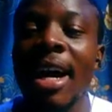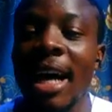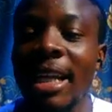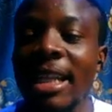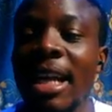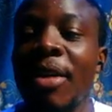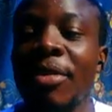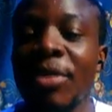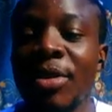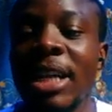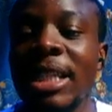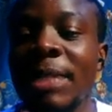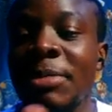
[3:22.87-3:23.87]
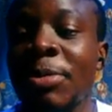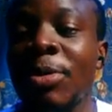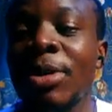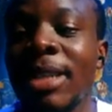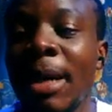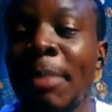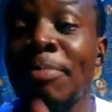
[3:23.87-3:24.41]
and now you know that zipdemon
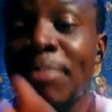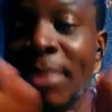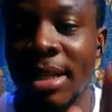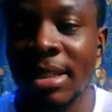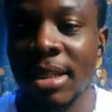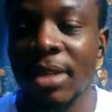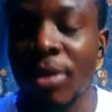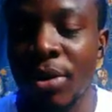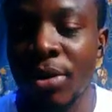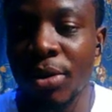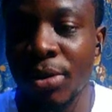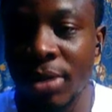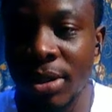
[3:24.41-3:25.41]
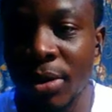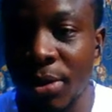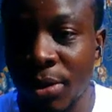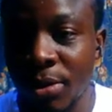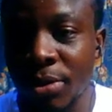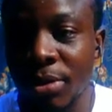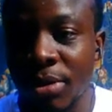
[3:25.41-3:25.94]
is now present on in your
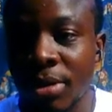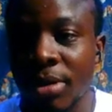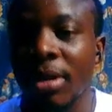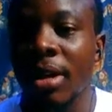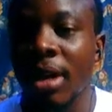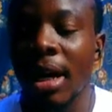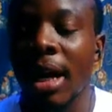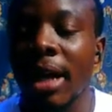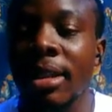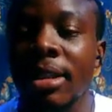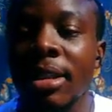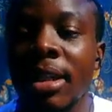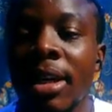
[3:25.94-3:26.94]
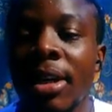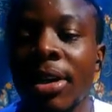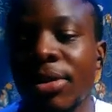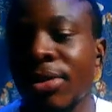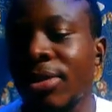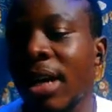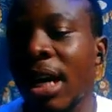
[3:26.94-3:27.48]
code, right?
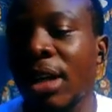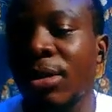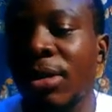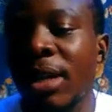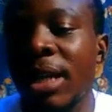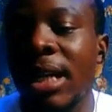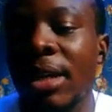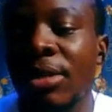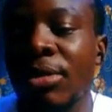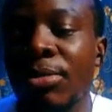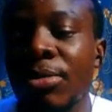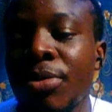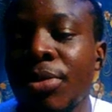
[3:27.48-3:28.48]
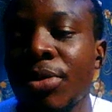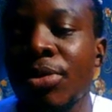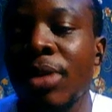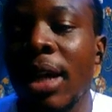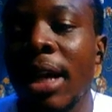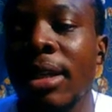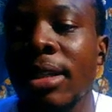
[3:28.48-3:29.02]
So as let's assume you want to
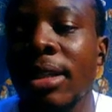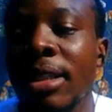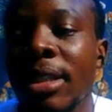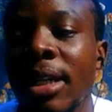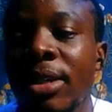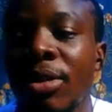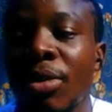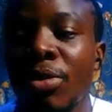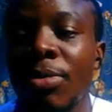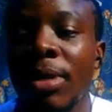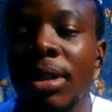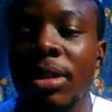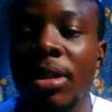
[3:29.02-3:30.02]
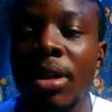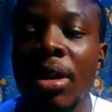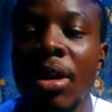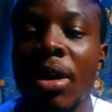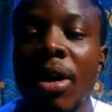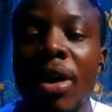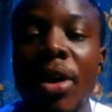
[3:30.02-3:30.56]
like generate a document.
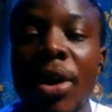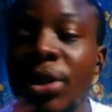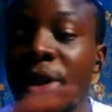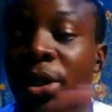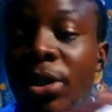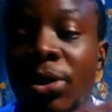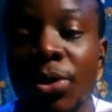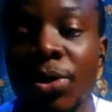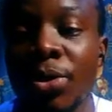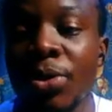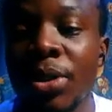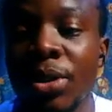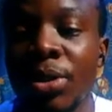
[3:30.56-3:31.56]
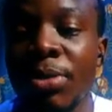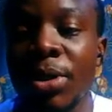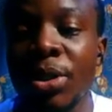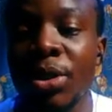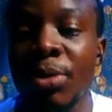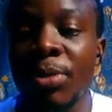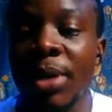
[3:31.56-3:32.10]
All you just need to do is to make
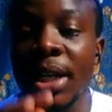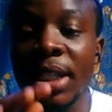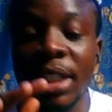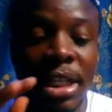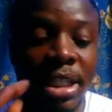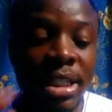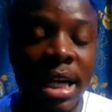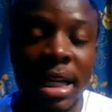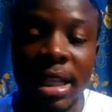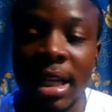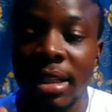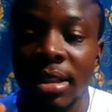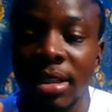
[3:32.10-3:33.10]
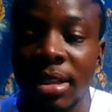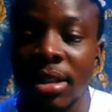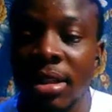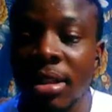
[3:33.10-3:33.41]
sure you make a change in that class,